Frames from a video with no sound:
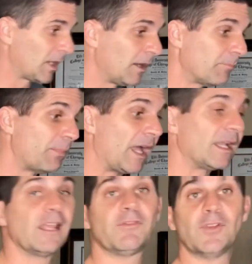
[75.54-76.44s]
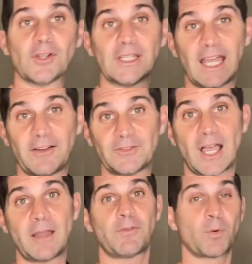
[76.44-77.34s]
But if you only have
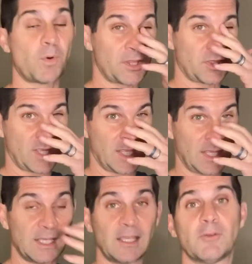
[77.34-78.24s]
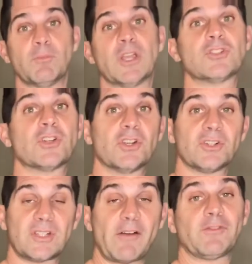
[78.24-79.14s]
time for one thing, make sure you're
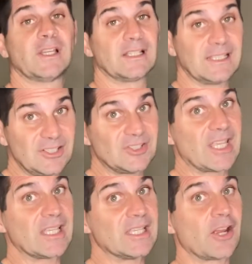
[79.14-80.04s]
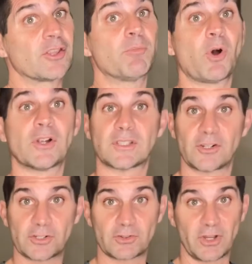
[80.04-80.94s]
definitely at least taking care of the parts that are
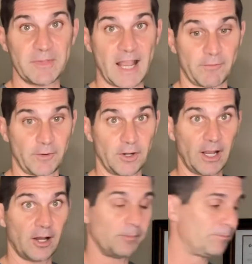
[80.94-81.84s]
screaming out for your help.